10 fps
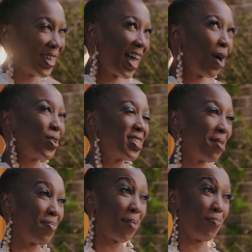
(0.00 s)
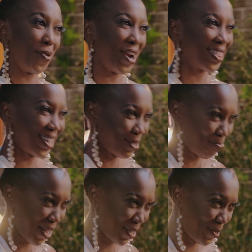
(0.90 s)
Well, I was in my brother's
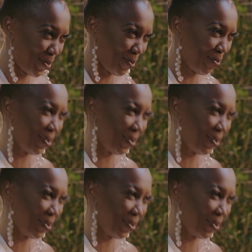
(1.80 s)
bedroom.